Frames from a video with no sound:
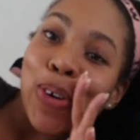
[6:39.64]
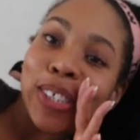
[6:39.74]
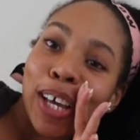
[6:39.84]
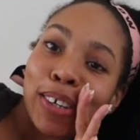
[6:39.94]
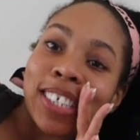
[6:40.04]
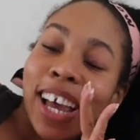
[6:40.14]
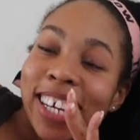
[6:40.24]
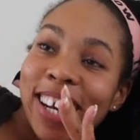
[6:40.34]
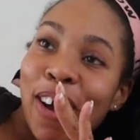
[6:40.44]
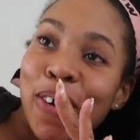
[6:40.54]
Also,
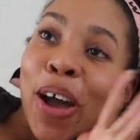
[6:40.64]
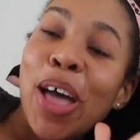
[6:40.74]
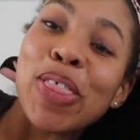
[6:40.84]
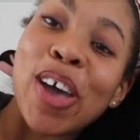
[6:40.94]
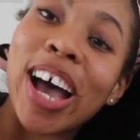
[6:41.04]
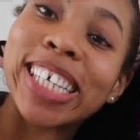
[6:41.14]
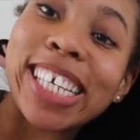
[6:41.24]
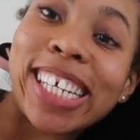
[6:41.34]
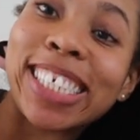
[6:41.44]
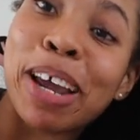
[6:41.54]
side note, the guy
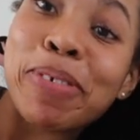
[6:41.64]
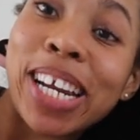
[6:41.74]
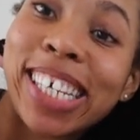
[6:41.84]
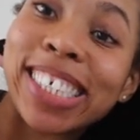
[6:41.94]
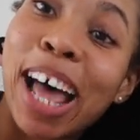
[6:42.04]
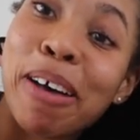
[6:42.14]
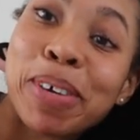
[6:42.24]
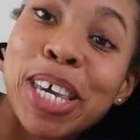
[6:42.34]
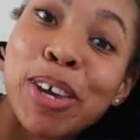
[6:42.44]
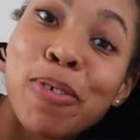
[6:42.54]
said in Japanese that I'm
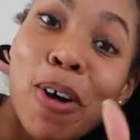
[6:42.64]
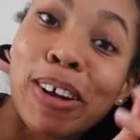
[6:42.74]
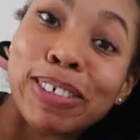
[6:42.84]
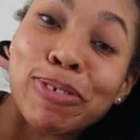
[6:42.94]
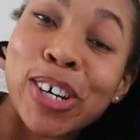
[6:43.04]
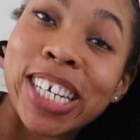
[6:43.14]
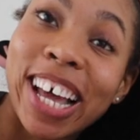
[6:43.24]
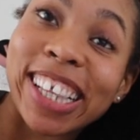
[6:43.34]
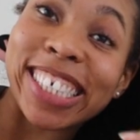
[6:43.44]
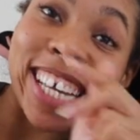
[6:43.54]
cute while he was walking
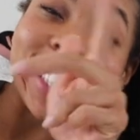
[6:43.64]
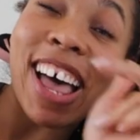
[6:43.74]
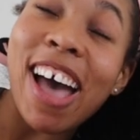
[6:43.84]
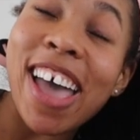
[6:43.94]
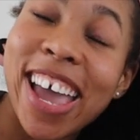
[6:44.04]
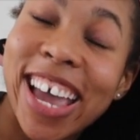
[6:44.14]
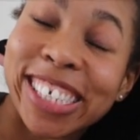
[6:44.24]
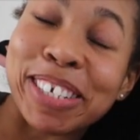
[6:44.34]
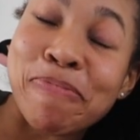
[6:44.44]
down the stairs. I heard you,